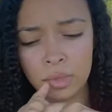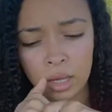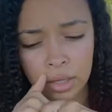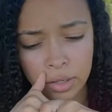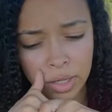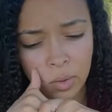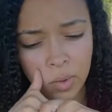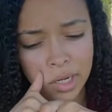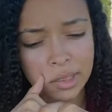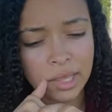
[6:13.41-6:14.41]
you're going to
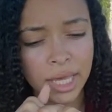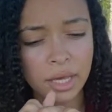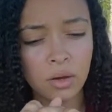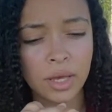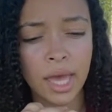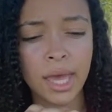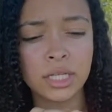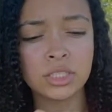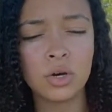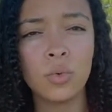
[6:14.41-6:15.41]
want to think, okay,
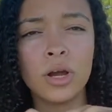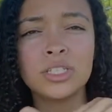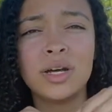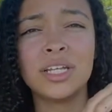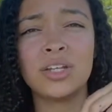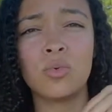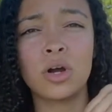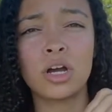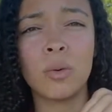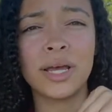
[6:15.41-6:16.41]
so where do I need to
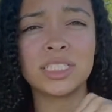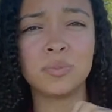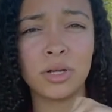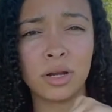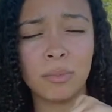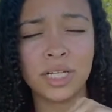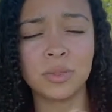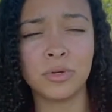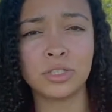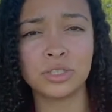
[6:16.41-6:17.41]
work on my spirit, my
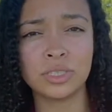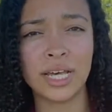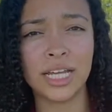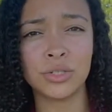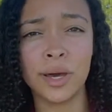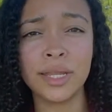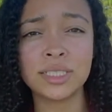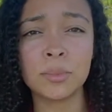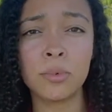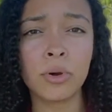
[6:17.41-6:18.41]
spiritual side? Do I need
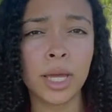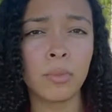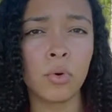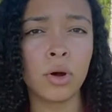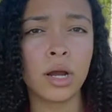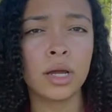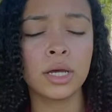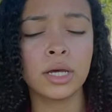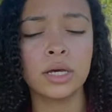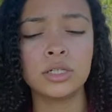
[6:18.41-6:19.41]
to pray more?
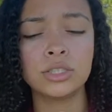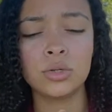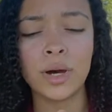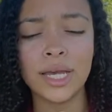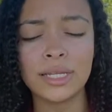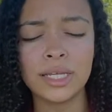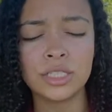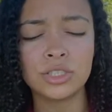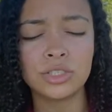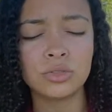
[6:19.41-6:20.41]
Do I
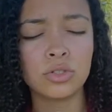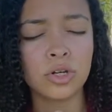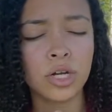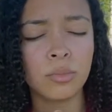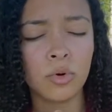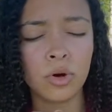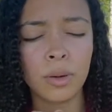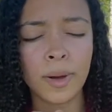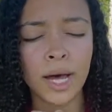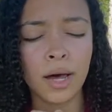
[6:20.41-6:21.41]
need to learn more
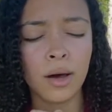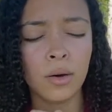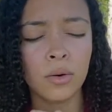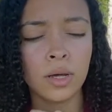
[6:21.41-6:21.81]
about